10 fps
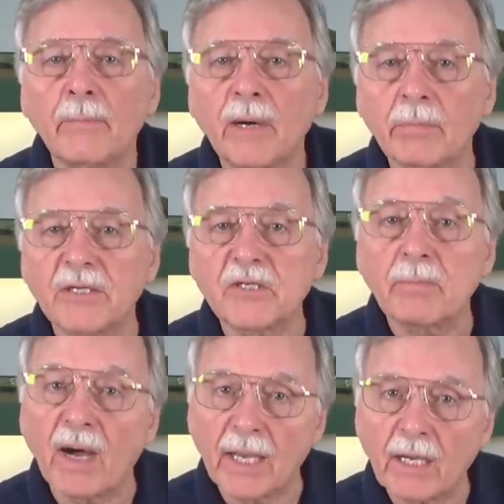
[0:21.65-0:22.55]

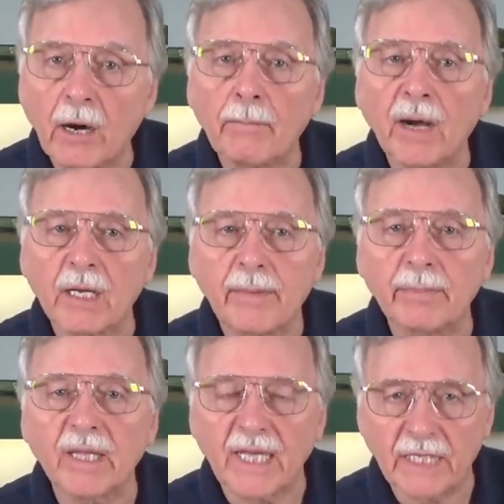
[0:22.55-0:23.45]
published by Kalmbach
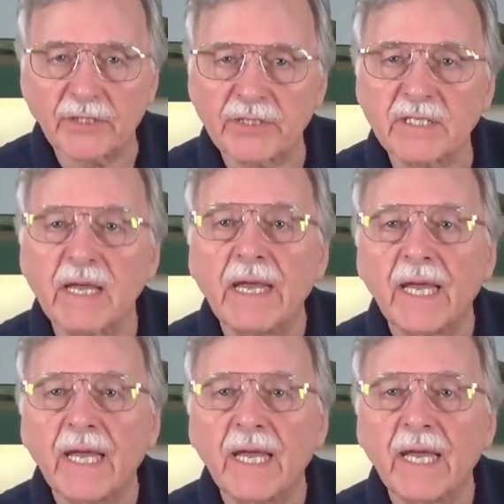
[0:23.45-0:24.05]
Publications,